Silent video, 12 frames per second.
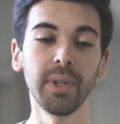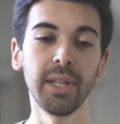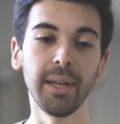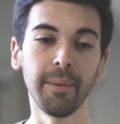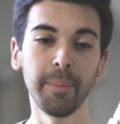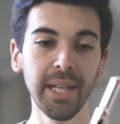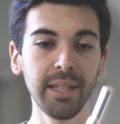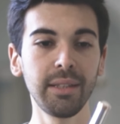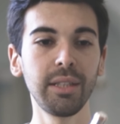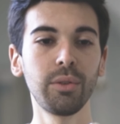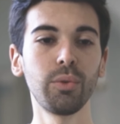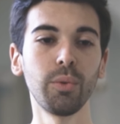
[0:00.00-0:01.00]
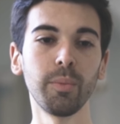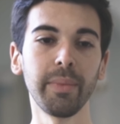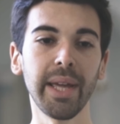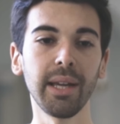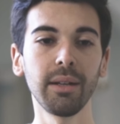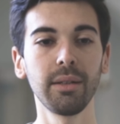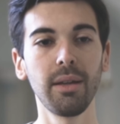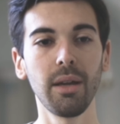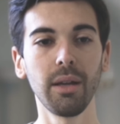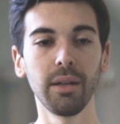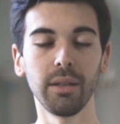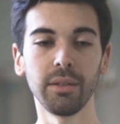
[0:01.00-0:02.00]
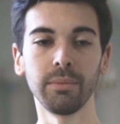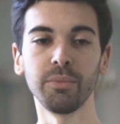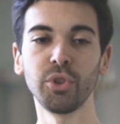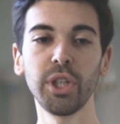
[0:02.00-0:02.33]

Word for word: the ability to make um,